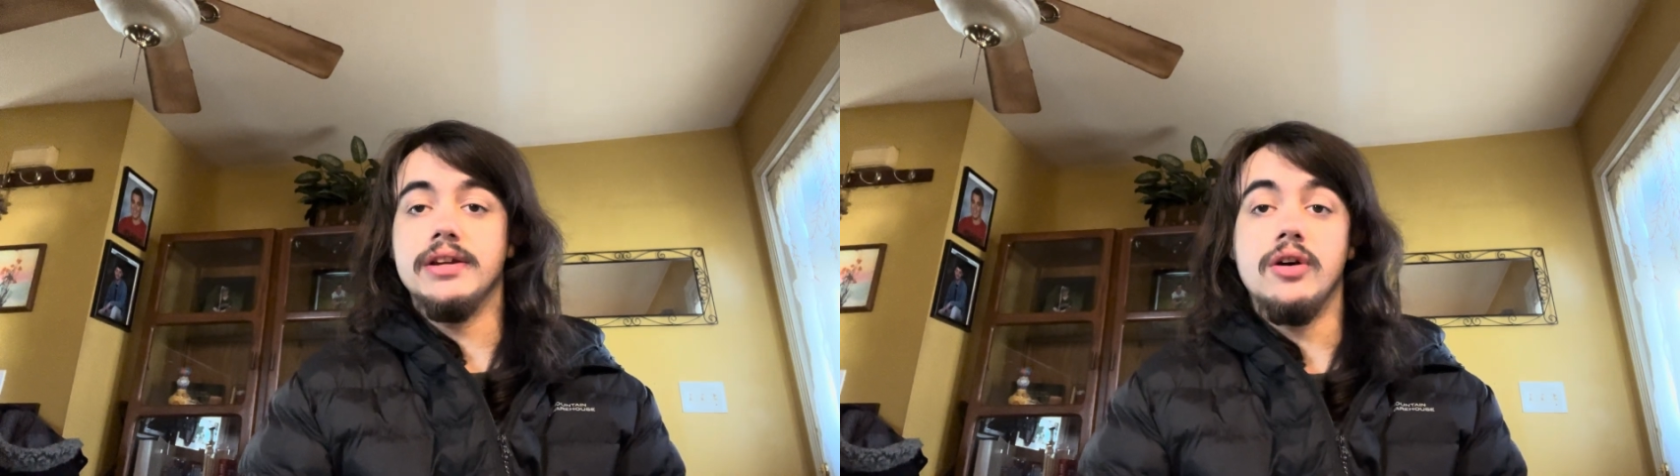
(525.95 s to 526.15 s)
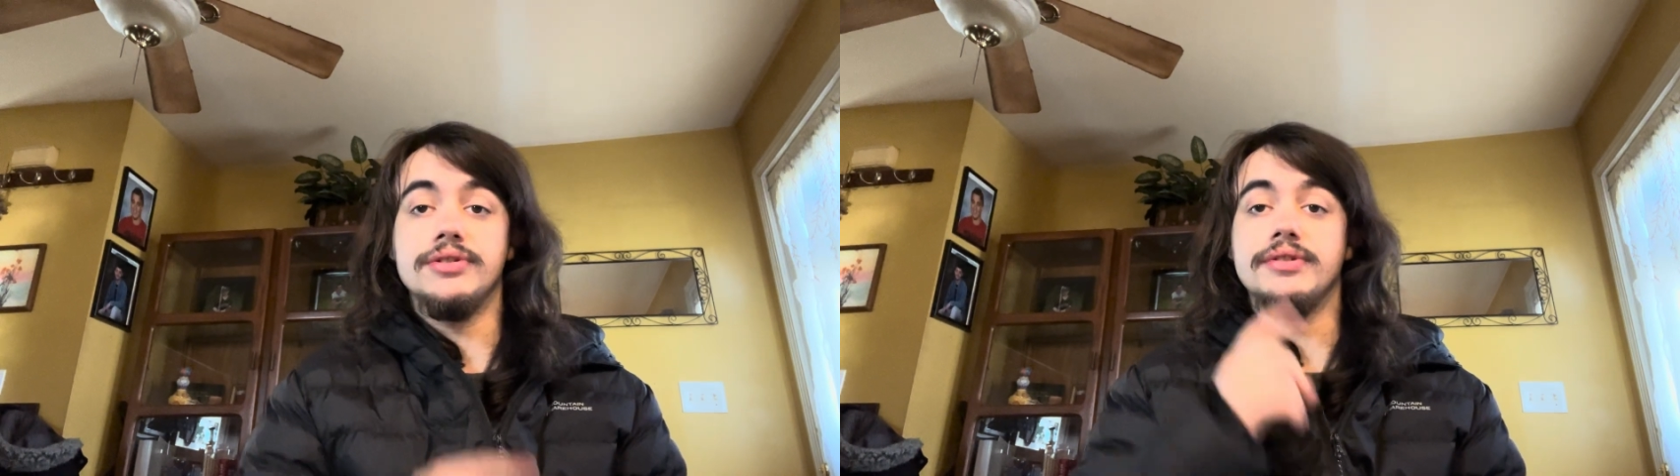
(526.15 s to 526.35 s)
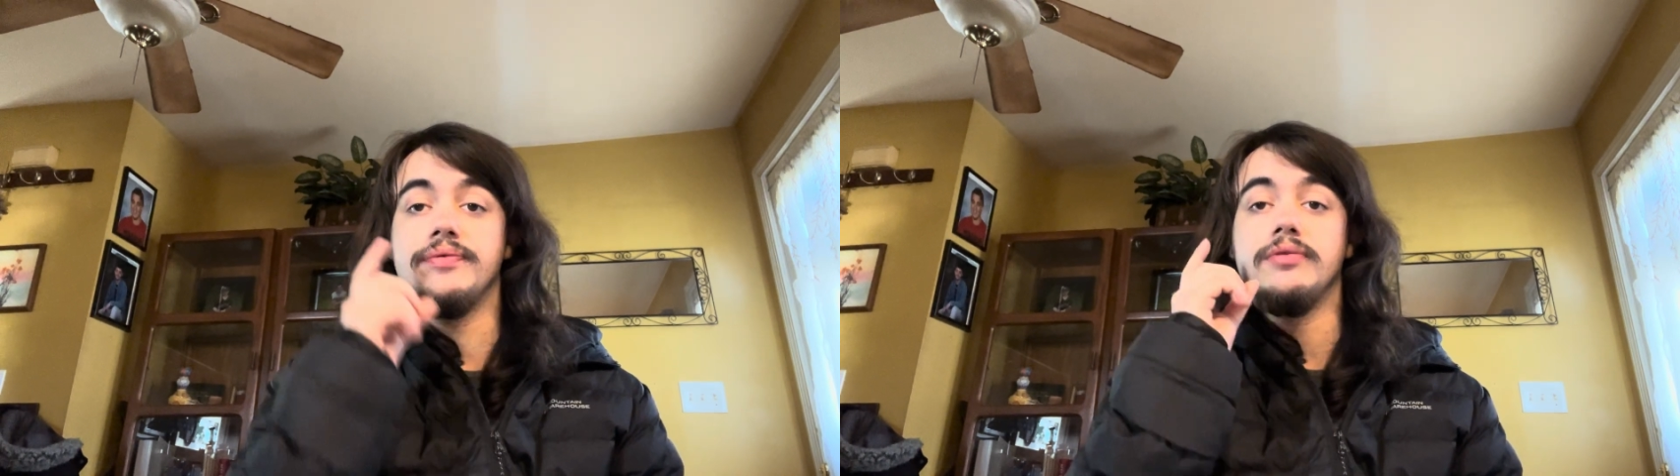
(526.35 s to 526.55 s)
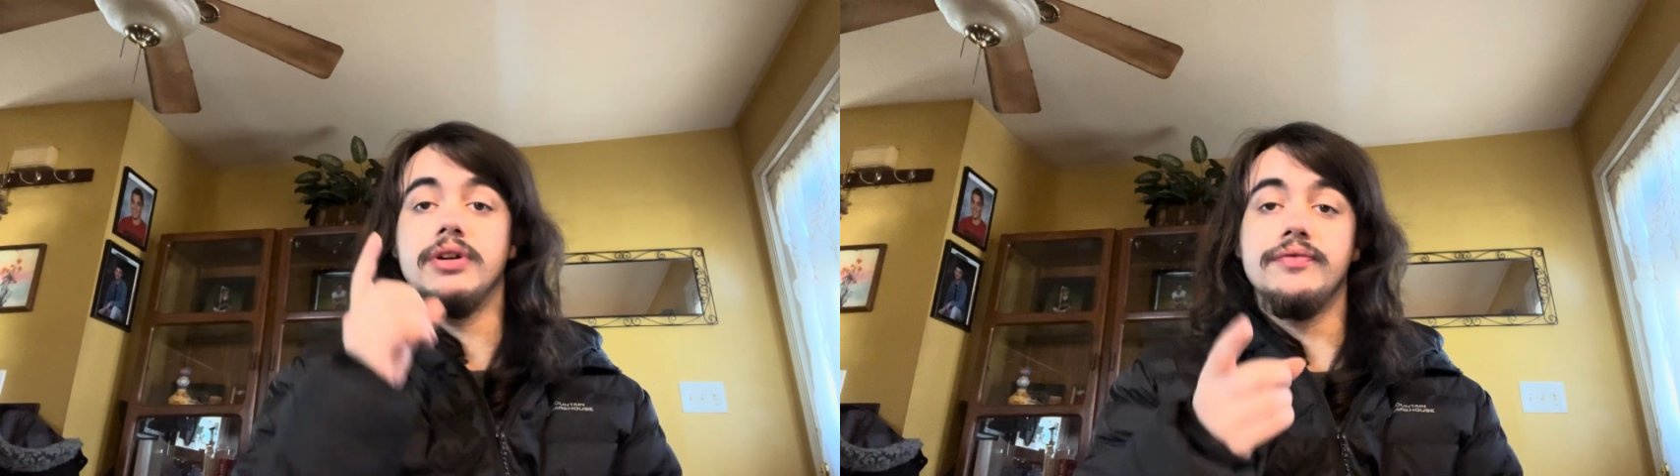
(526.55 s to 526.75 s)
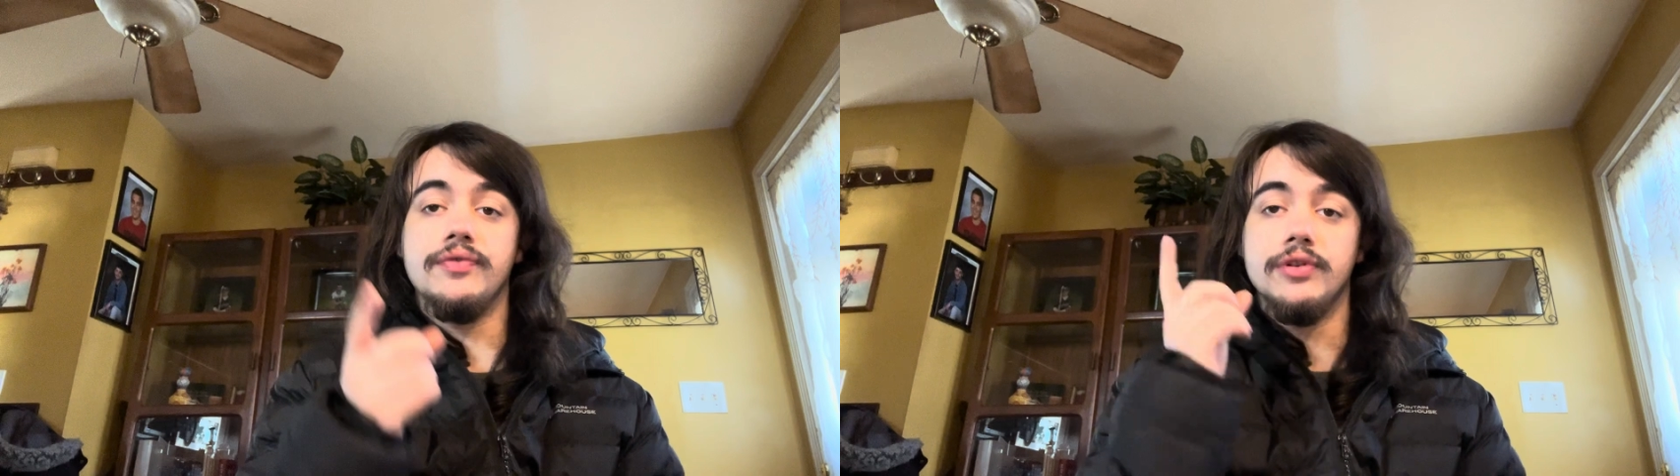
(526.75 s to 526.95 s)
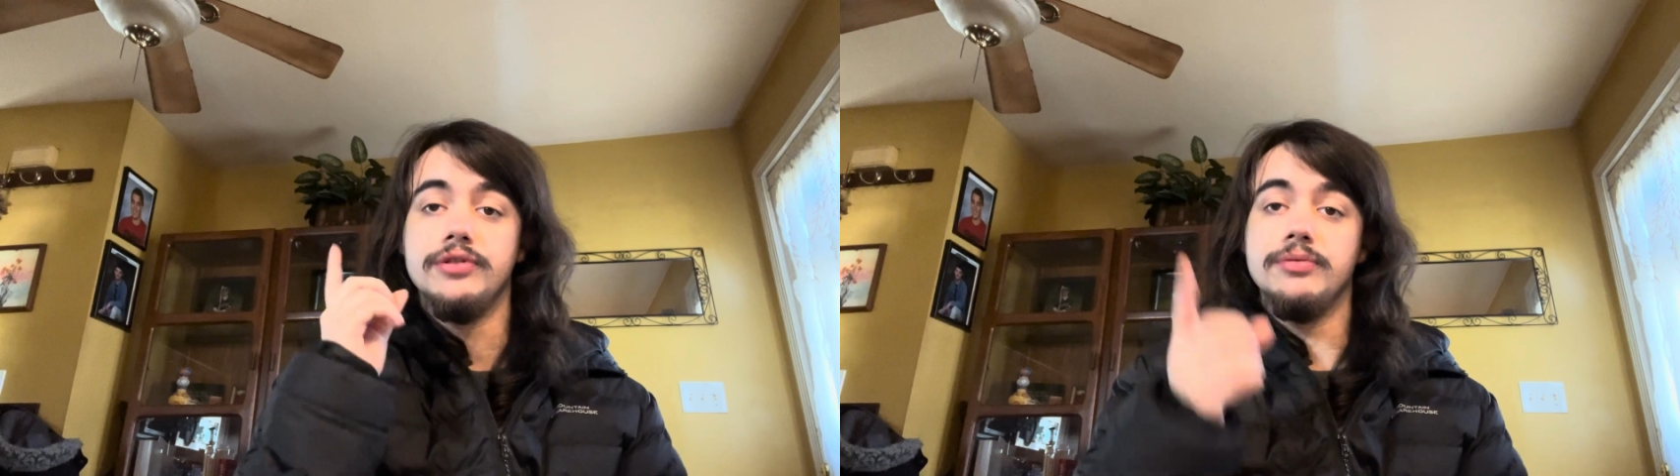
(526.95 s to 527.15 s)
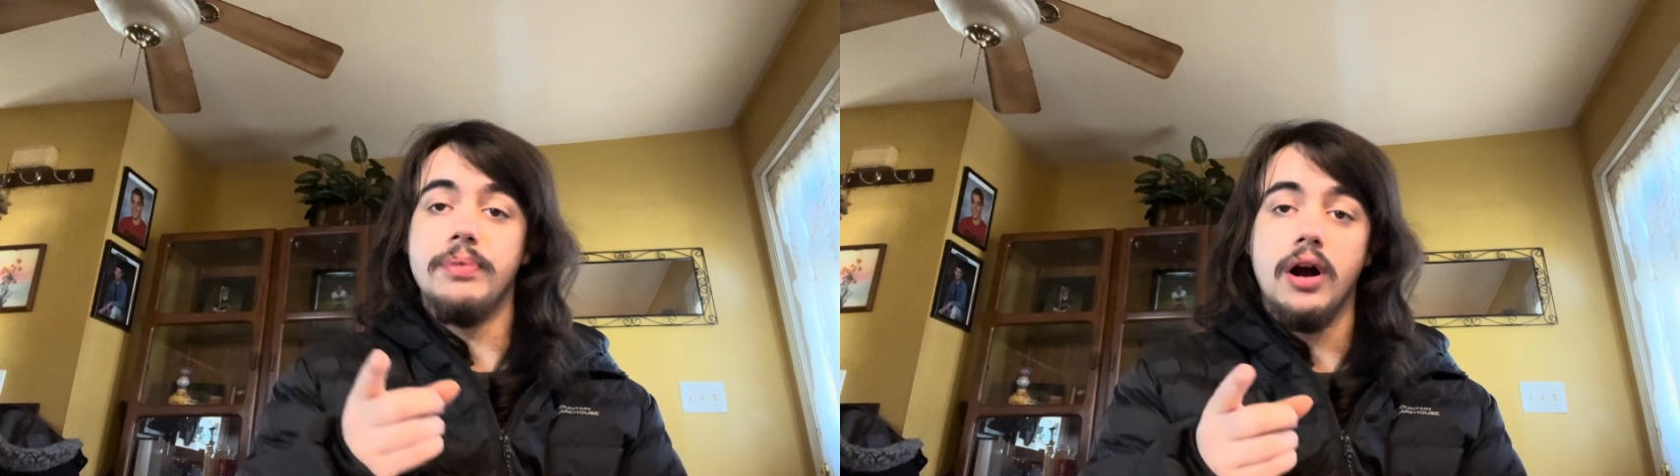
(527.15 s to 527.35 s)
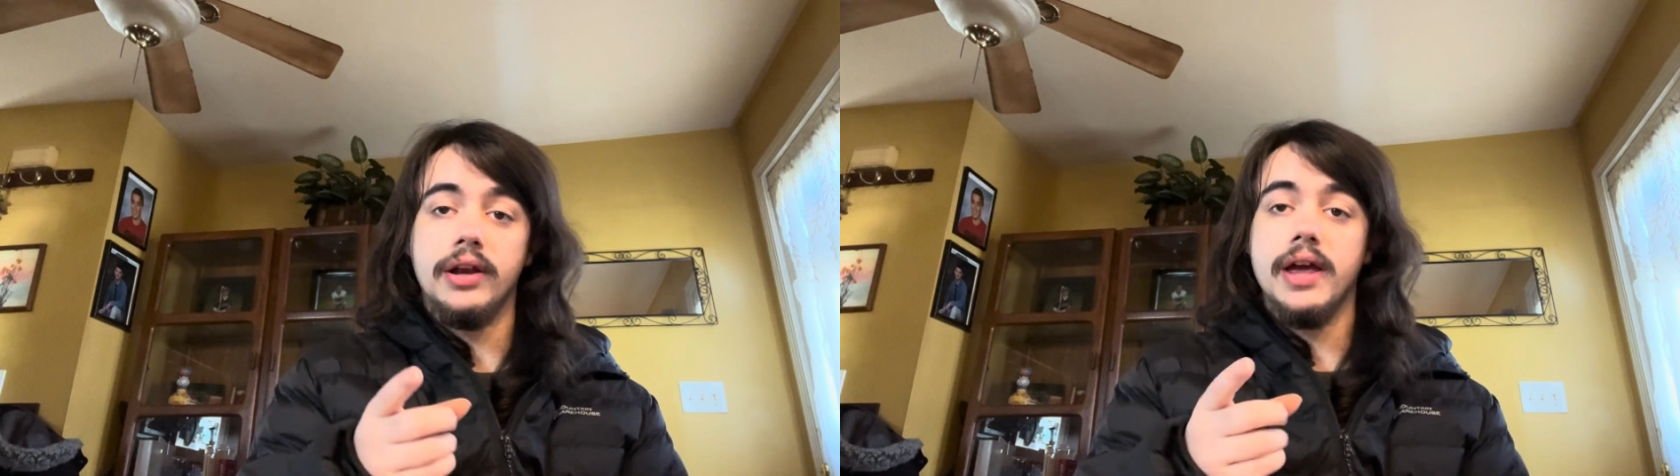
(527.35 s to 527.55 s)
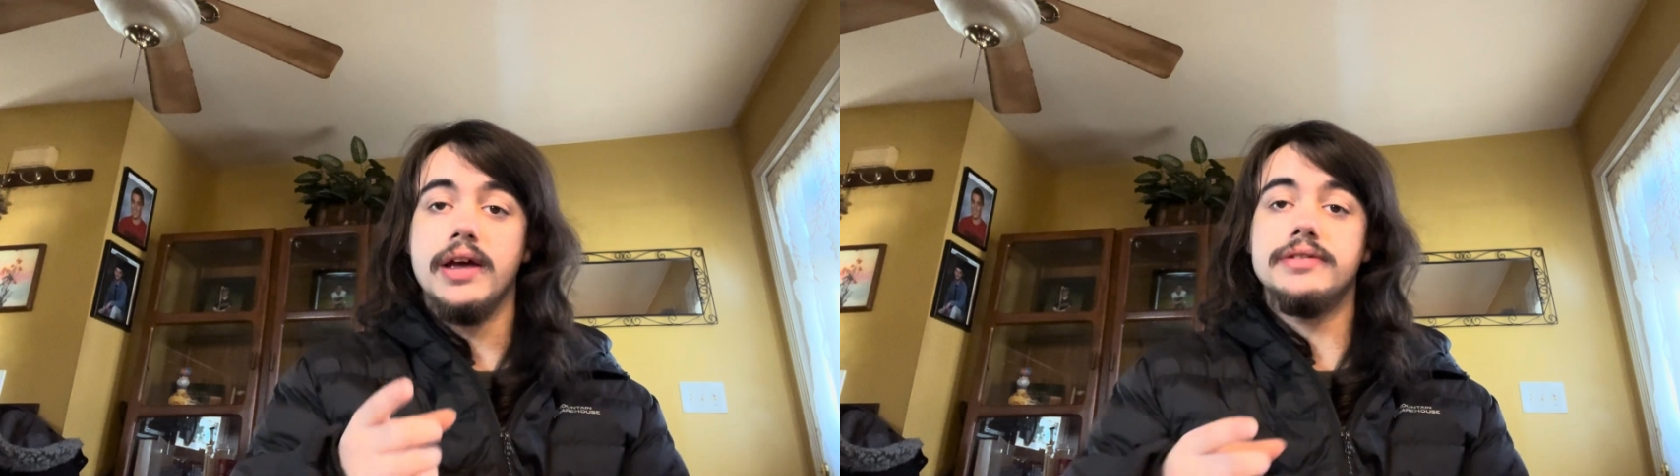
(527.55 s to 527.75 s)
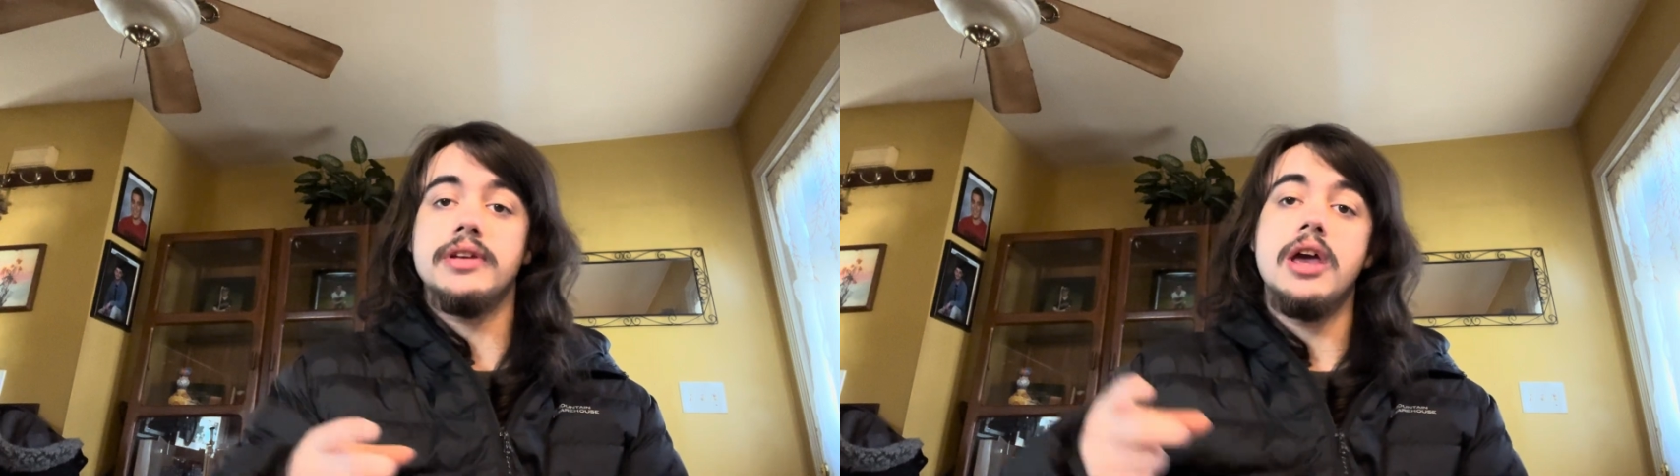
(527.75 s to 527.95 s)
And also, if you're looking for a new
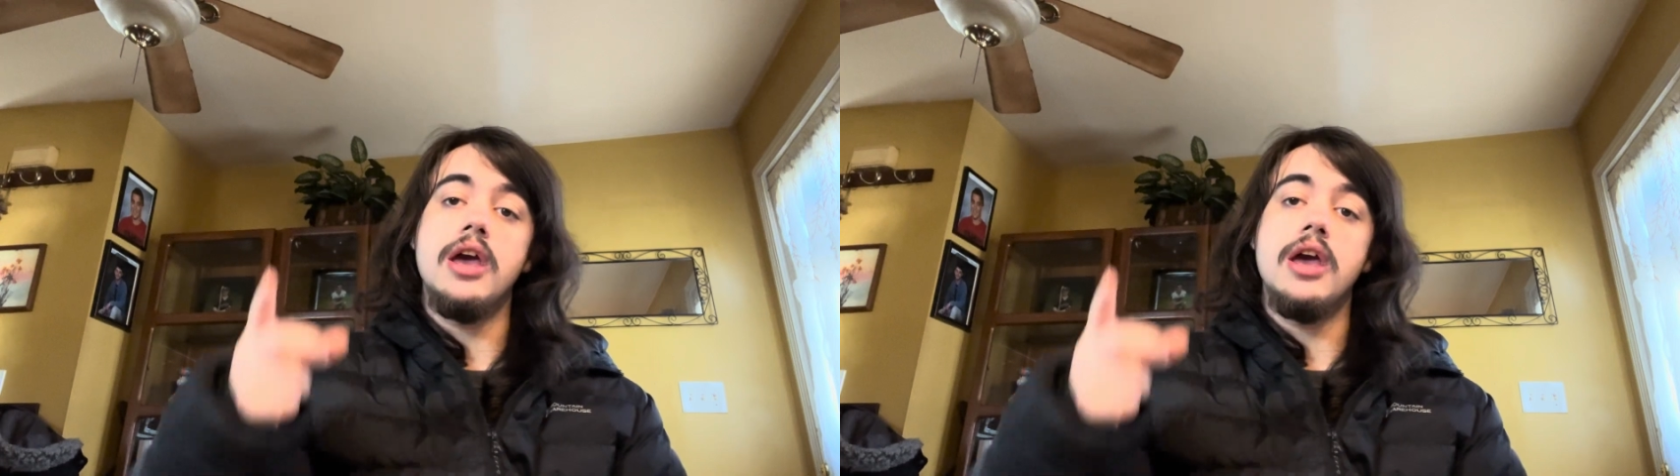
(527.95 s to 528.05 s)
podcast,